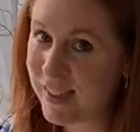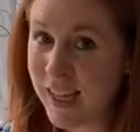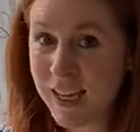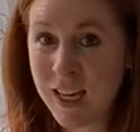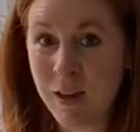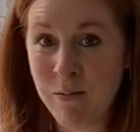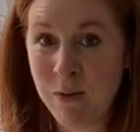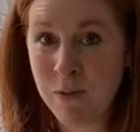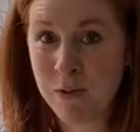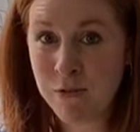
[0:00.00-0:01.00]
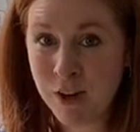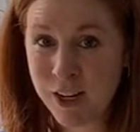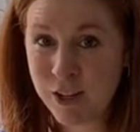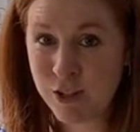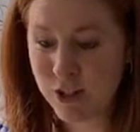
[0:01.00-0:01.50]
it came from the
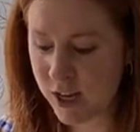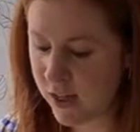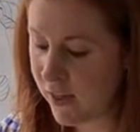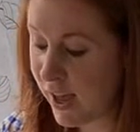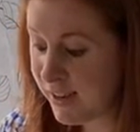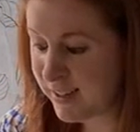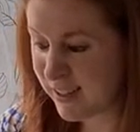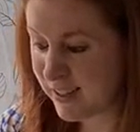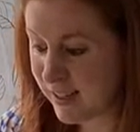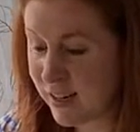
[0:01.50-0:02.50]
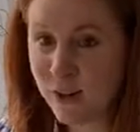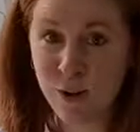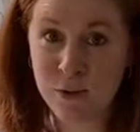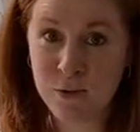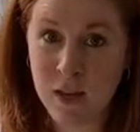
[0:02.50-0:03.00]
fridge, and the ice that's in it
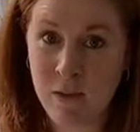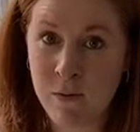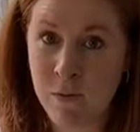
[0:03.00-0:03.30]
also came from the